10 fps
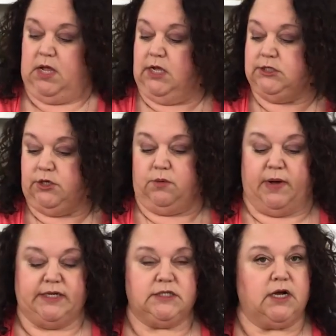So you
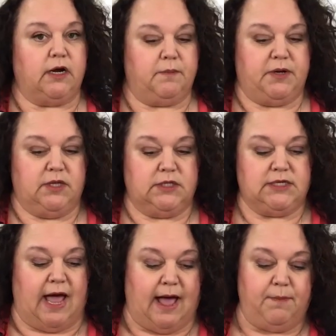want to start up near the
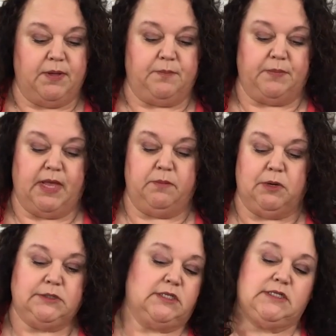top, and
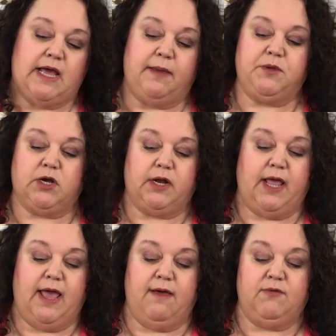most of the time there's
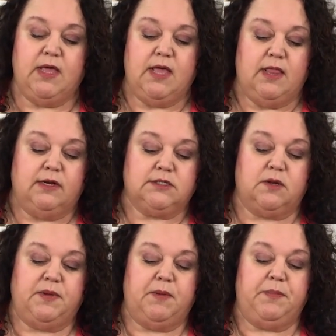
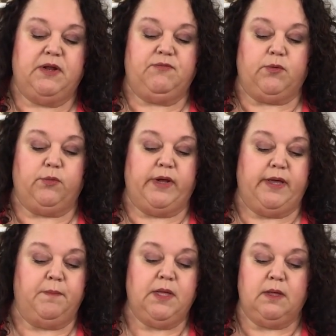going to be a bit of a
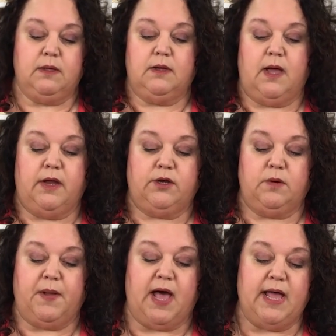rim on
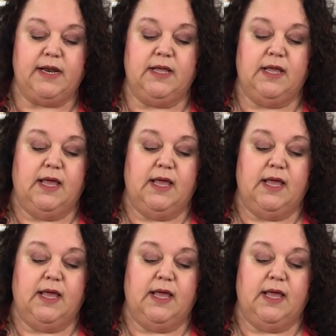your pot.